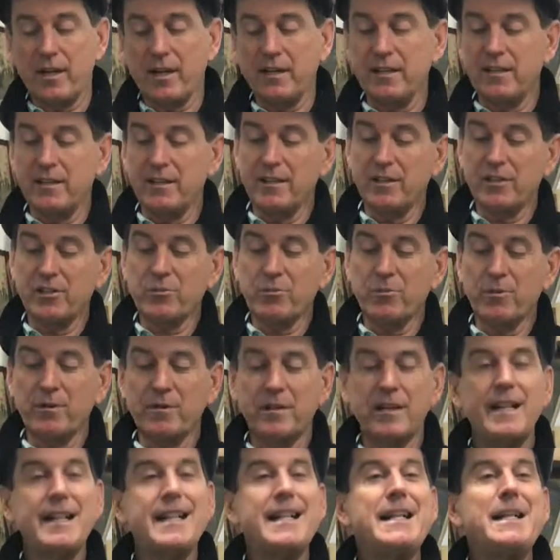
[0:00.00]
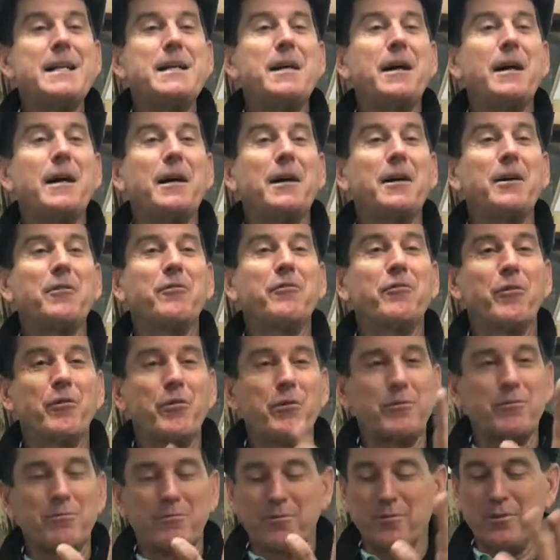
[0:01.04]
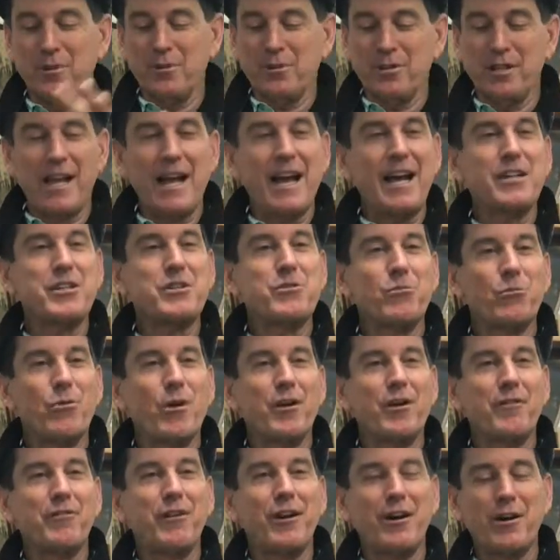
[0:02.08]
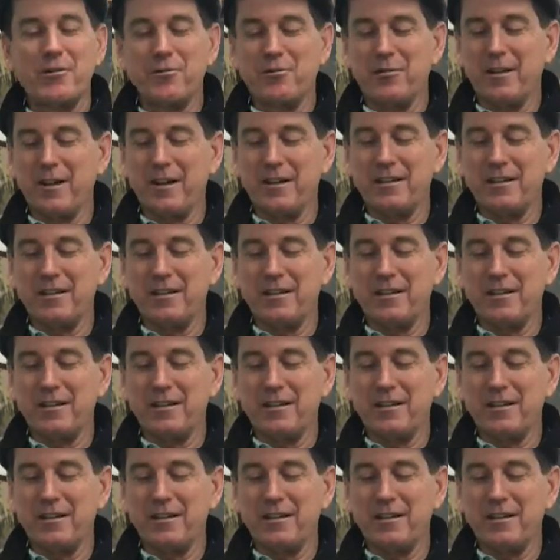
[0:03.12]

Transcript: I did this one for this last run of 100.